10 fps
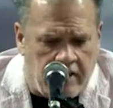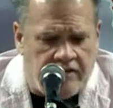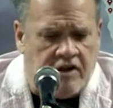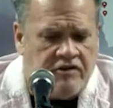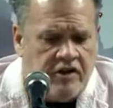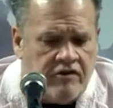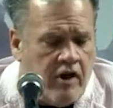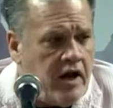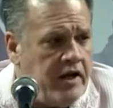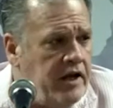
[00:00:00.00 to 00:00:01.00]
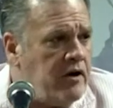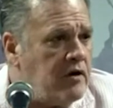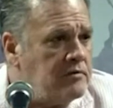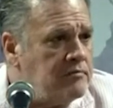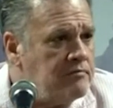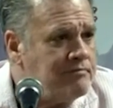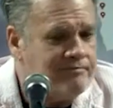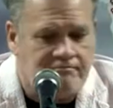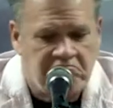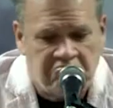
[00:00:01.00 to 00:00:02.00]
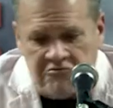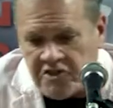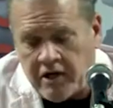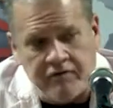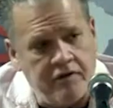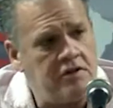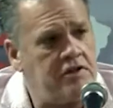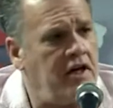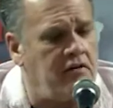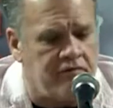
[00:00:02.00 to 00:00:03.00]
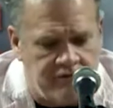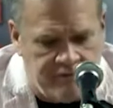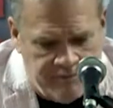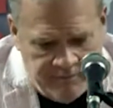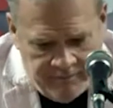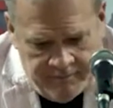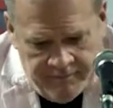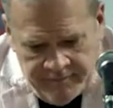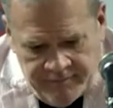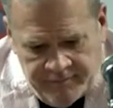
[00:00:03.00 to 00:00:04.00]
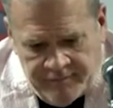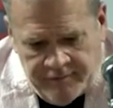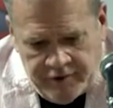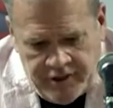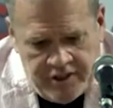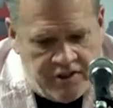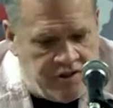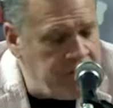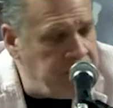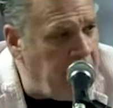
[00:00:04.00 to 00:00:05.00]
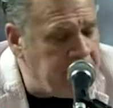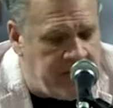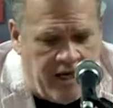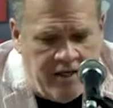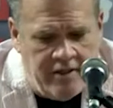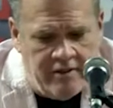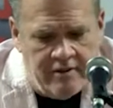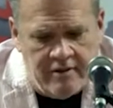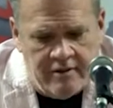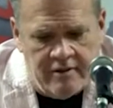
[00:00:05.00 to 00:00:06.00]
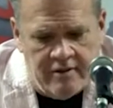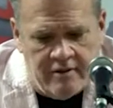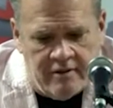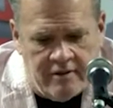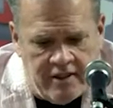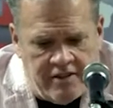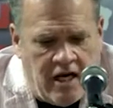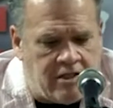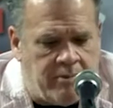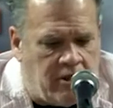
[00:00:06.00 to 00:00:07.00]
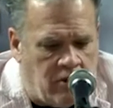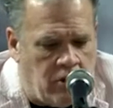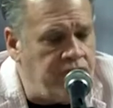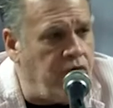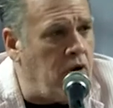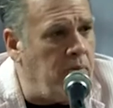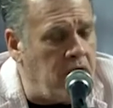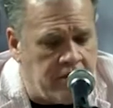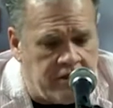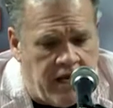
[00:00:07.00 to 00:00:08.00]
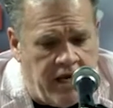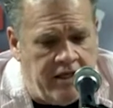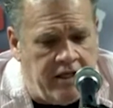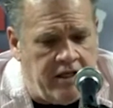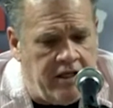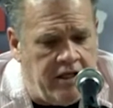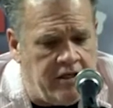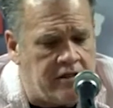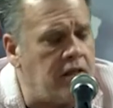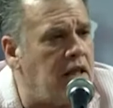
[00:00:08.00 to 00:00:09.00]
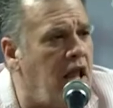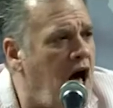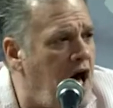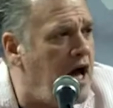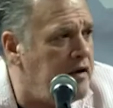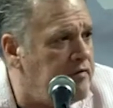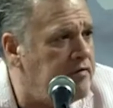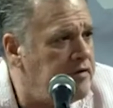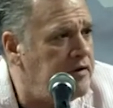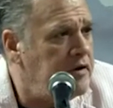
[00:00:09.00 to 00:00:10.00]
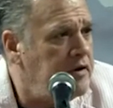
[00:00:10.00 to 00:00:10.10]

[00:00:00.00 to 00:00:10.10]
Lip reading: He says he's not here. Check for yourself. Jesus is not dead. He's not to be looked for among the dead. He's alive.